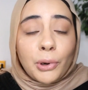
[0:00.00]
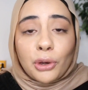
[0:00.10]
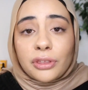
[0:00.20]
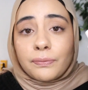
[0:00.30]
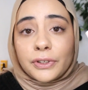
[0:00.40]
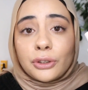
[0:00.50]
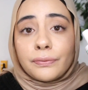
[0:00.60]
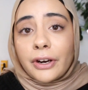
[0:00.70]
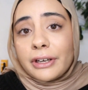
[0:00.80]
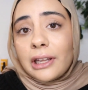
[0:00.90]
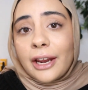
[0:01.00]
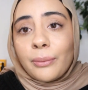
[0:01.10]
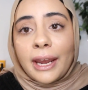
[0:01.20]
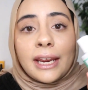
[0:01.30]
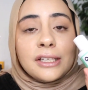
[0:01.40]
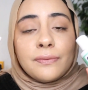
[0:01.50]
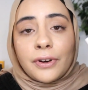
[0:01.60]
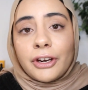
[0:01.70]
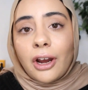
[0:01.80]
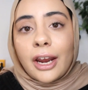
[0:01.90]
both feel very lightweight,
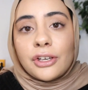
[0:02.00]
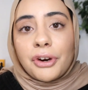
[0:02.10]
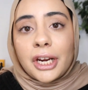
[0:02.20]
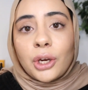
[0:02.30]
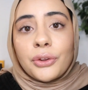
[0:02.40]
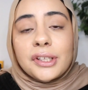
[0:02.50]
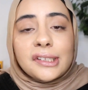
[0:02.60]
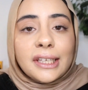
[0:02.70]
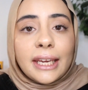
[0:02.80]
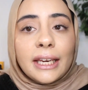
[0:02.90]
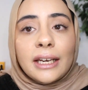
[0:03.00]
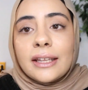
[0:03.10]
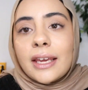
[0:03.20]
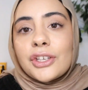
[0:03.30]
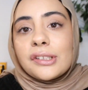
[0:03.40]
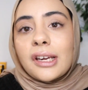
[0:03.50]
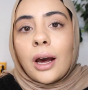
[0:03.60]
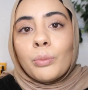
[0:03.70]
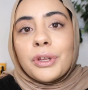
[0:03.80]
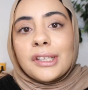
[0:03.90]
very hydrating on the skin. They just
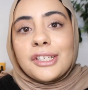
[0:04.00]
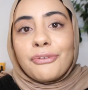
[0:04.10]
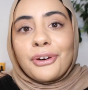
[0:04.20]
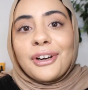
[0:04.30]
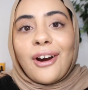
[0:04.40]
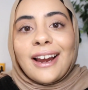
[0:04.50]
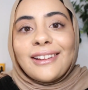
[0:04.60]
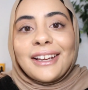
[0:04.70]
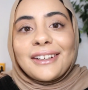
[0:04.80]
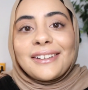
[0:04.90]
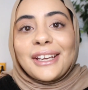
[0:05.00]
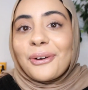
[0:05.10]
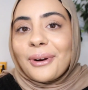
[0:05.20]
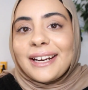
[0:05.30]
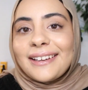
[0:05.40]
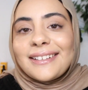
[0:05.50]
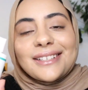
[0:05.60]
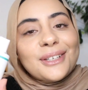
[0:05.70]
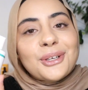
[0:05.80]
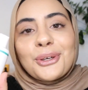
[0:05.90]
come with a different highlighted
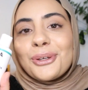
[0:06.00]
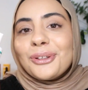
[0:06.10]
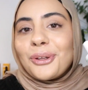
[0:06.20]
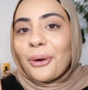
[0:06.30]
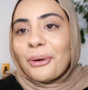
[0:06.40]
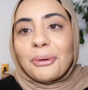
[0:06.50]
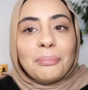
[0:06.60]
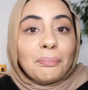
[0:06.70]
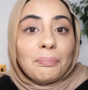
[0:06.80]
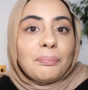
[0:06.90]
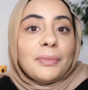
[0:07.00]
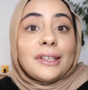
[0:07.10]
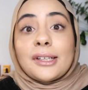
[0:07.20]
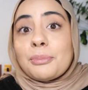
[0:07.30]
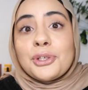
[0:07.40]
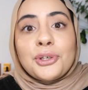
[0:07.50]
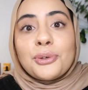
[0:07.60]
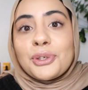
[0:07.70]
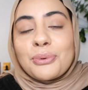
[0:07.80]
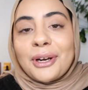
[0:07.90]
ingredient. So it's up to you which